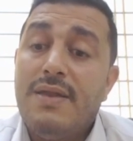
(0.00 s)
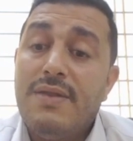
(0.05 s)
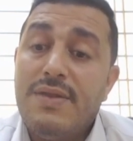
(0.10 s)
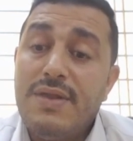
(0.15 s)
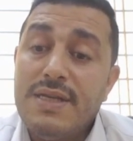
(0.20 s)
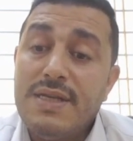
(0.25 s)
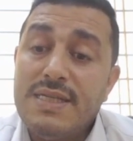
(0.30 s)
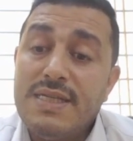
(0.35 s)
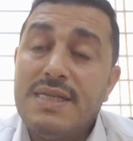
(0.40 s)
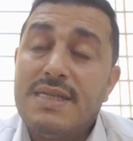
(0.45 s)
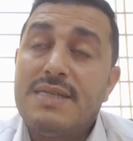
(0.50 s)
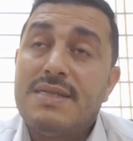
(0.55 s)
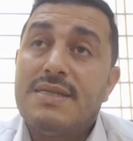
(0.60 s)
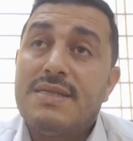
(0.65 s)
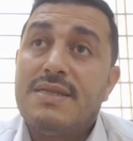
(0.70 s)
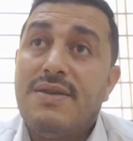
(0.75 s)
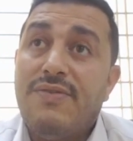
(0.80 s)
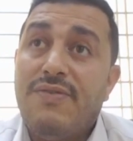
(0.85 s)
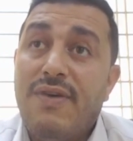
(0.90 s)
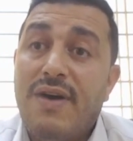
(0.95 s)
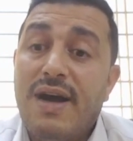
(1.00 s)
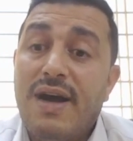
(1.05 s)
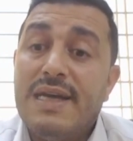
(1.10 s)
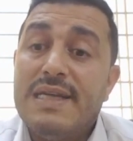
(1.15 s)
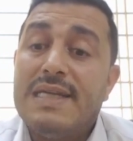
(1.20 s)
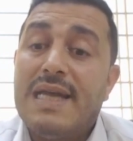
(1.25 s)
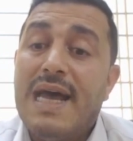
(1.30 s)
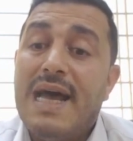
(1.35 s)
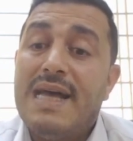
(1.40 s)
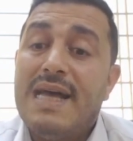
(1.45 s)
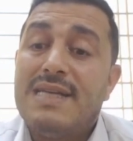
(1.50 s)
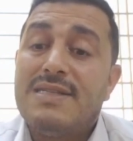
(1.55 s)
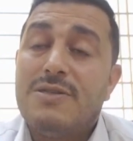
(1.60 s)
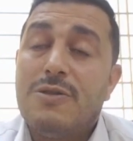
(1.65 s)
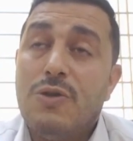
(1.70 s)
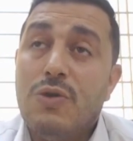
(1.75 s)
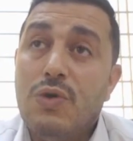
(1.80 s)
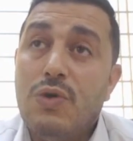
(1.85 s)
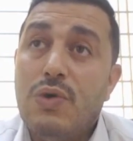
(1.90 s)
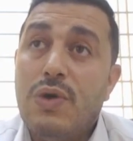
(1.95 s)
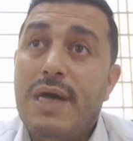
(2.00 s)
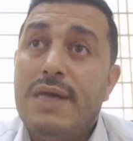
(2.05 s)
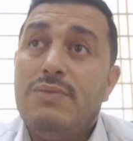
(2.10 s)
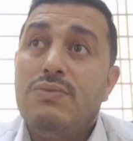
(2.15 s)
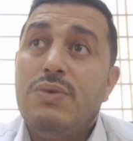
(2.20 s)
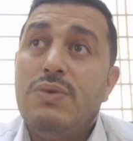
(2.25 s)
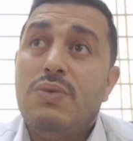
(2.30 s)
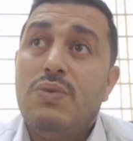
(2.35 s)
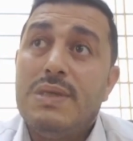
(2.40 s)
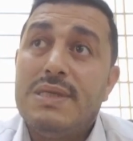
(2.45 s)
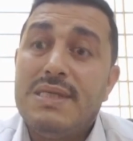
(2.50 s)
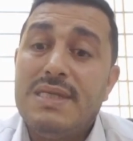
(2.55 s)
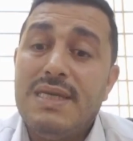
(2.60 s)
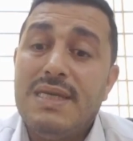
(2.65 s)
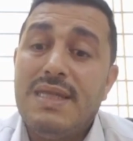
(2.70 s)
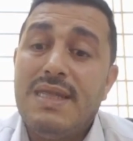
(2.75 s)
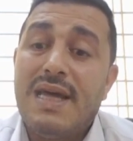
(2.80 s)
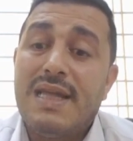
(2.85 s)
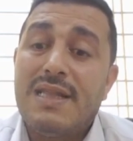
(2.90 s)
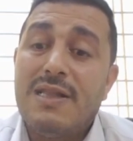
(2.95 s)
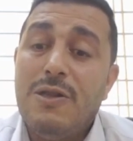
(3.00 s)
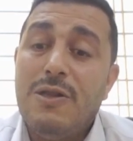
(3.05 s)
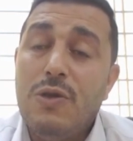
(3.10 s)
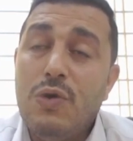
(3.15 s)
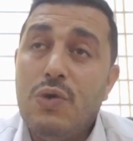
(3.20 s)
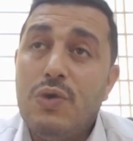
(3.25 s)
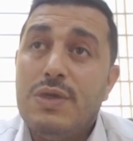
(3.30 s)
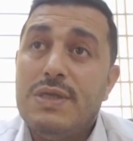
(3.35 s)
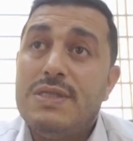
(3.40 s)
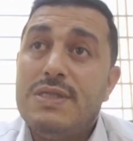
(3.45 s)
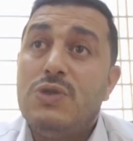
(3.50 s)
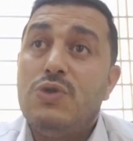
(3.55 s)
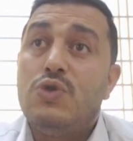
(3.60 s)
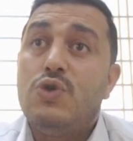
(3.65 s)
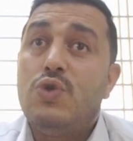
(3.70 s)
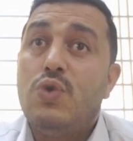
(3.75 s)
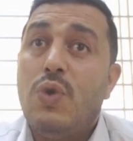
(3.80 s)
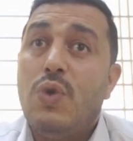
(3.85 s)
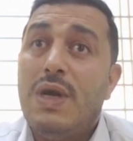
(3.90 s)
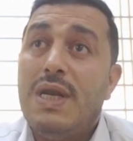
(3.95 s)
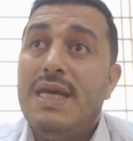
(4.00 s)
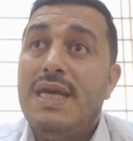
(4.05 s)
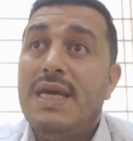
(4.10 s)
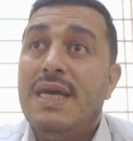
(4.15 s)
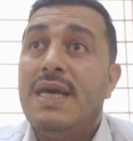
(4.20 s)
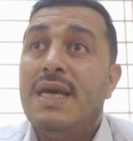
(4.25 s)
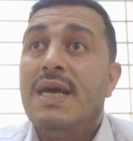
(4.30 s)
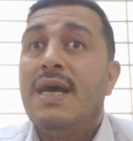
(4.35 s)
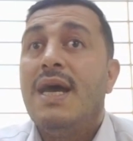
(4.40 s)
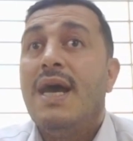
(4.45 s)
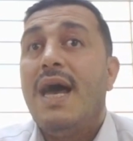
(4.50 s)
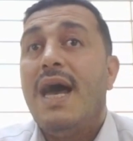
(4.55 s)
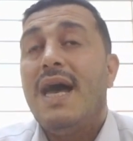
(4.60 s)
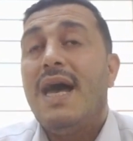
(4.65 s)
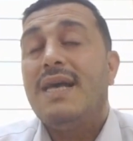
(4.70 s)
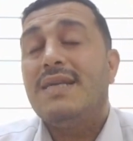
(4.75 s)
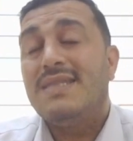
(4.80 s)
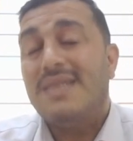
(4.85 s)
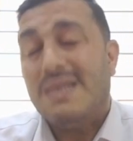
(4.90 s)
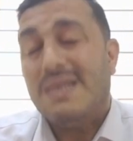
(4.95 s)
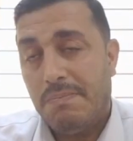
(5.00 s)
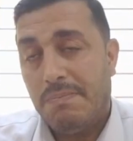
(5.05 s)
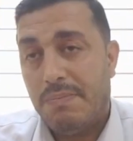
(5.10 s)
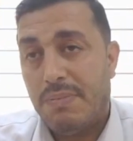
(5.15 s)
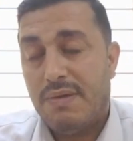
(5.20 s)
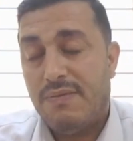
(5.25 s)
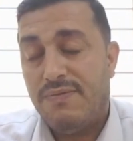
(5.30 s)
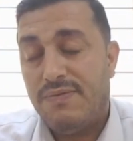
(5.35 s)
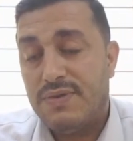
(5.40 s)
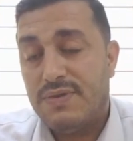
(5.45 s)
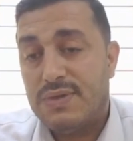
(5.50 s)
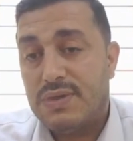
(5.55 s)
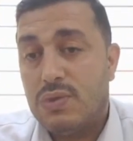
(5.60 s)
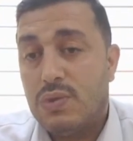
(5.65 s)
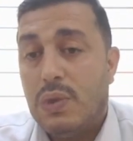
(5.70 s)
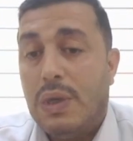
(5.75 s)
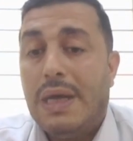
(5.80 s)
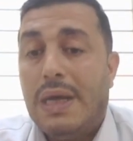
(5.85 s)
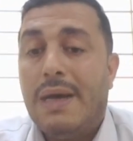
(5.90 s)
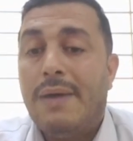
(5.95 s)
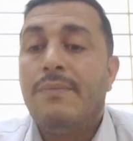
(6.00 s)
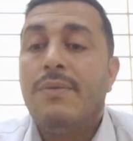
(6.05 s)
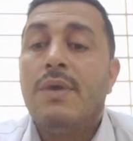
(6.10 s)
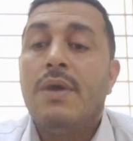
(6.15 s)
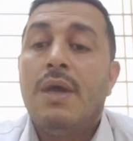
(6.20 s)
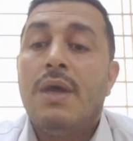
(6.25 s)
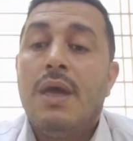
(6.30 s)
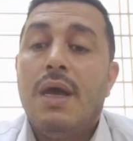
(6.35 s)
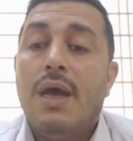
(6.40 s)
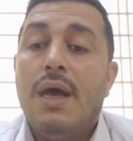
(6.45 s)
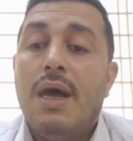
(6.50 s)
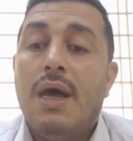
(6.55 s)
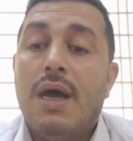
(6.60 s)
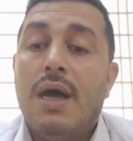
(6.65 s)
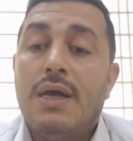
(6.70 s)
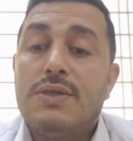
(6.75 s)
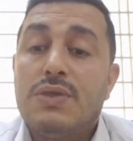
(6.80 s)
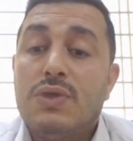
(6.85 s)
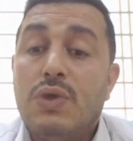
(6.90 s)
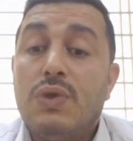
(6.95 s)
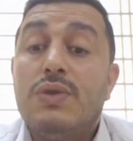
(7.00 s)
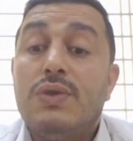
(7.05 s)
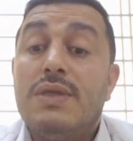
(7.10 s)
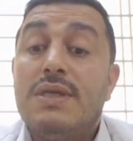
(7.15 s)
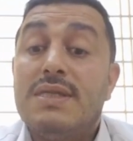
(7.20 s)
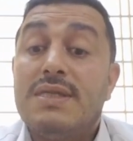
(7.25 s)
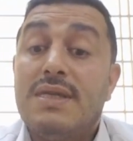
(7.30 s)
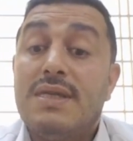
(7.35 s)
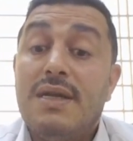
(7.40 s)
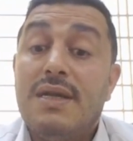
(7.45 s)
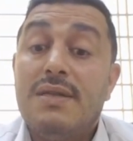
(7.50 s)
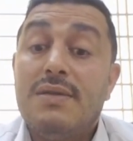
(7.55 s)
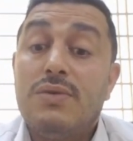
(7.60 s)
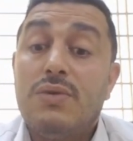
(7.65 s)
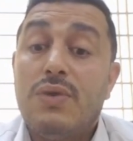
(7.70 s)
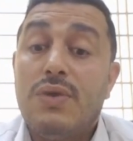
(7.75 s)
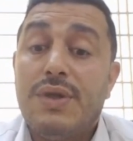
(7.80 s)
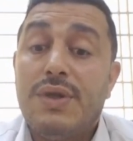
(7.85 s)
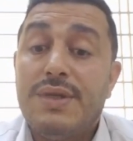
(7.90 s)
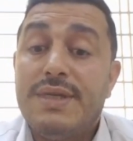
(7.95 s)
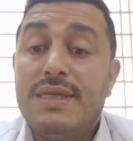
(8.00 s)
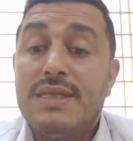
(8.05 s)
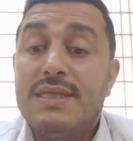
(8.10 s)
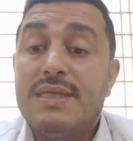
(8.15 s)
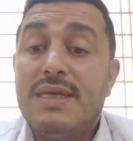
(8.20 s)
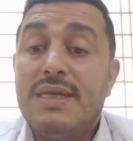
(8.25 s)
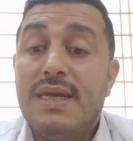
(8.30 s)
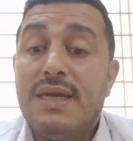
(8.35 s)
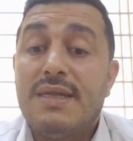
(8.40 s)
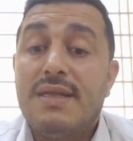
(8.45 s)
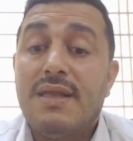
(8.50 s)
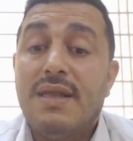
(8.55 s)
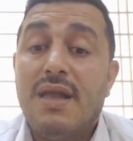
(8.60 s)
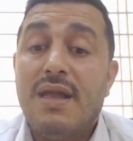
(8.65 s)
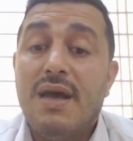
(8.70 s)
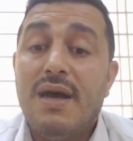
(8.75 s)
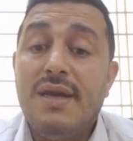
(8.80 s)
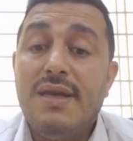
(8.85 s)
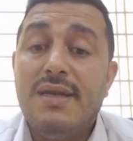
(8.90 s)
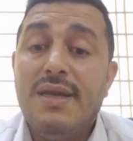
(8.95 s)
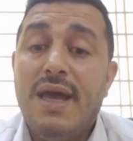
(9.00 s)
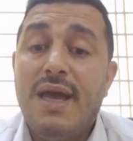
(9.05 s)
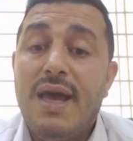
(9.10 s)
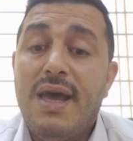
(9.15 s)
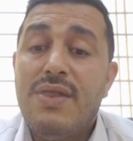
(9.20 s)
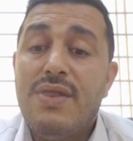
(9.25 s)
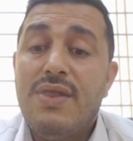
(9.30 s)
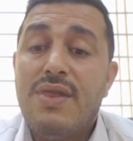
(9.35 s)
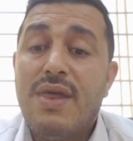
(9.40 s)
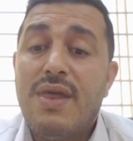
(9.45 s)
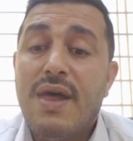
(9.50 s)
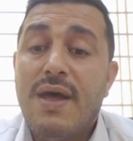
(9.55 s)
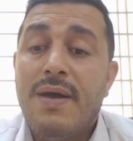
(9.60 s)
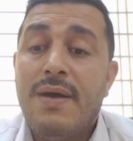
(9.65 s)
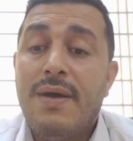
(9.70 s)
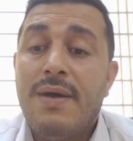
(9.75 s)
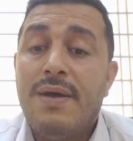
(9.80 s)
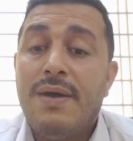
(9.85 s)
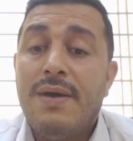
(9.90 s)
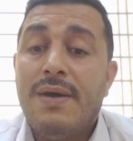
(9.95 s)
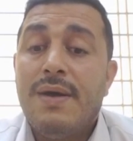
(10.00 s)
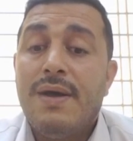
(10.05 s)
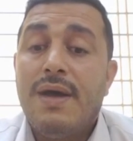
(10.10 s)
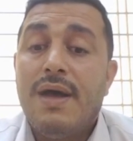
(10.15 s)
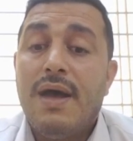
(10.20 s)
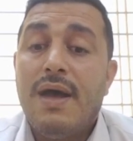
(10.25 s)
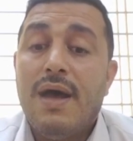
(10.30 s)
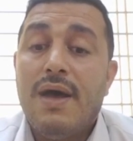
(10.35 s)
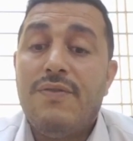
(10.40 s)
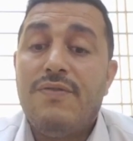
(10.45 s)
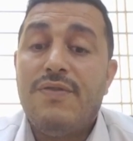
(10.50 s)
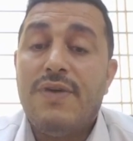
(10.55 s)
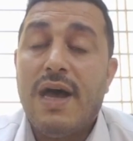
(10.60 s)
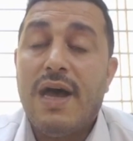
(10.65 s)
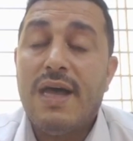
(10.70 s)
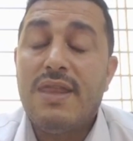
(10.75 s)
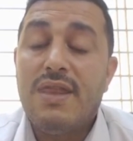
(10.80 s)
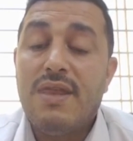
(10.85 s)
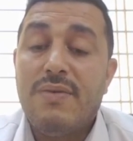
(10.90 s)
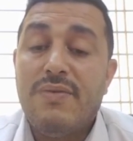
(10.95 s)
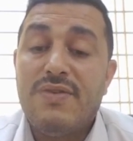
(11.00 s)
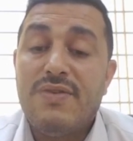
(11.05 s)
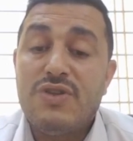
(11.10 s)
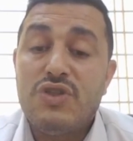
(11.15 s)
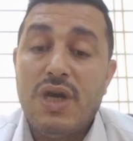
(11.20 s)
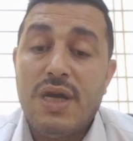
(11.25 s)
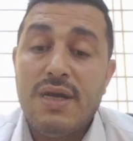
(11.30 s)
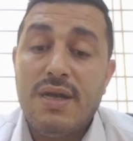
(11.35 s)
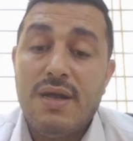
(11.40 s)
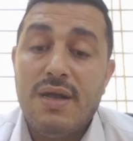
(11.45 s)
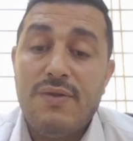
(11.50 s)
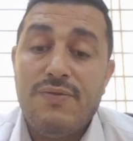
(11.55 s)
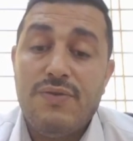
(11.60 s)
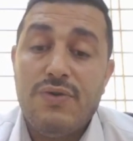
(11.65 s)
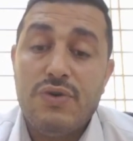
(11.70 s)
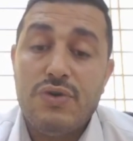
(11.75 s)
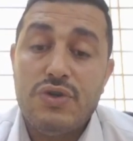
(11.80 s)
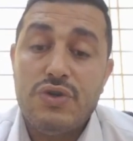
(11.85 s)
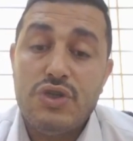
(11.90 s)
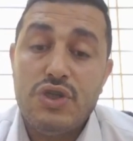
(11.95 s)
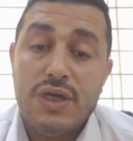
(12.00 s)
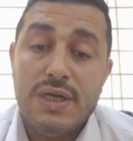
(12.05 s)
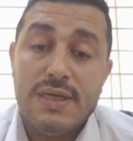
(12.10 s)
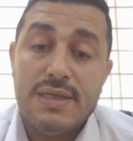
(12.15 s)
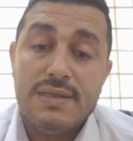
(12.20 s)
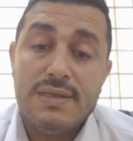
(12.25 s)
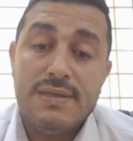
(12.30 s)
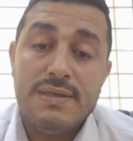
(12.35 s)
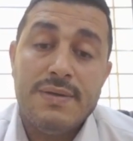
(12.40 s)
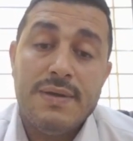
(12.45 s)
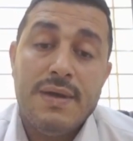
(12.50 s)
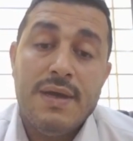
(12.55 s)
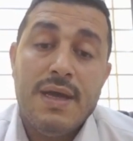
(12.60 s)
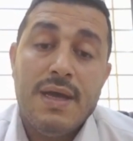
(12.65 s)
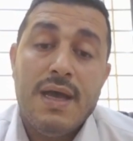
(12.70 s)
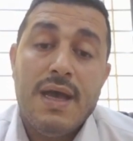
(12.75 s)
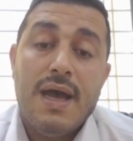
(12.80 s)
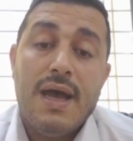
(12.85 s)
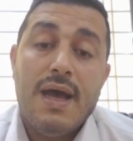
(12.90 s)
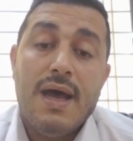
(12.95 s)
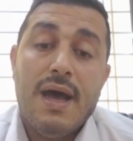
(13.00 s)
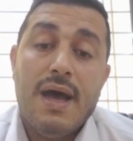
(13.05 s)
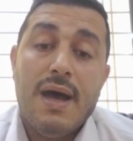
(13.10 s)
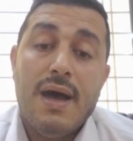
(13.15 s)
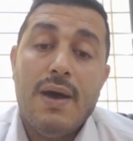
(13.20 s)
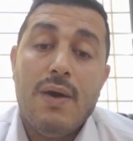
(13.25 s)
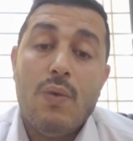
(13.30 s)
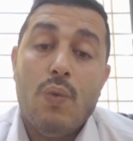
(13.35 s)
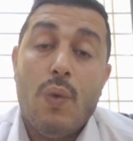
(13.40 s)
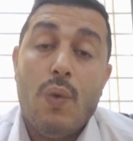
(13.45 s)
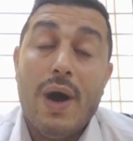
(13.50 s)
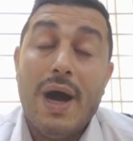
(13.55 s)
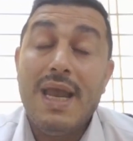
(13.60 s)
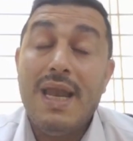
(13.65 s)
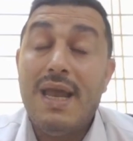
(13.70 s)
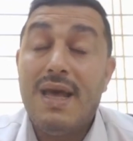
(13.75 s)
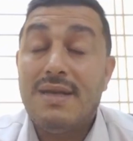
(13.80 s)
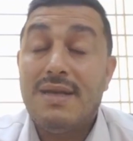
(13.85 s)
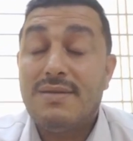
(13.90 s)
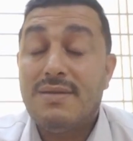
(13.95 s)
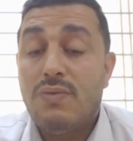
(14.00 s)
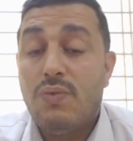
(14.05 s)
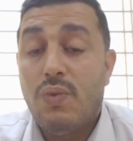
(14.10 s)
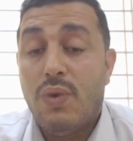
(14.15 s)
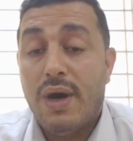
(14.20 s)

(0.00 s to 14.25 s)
this is defined as low, and we will see that low is usually a simple fistula. So distal to the dentate line and at the vaginal fourchette. While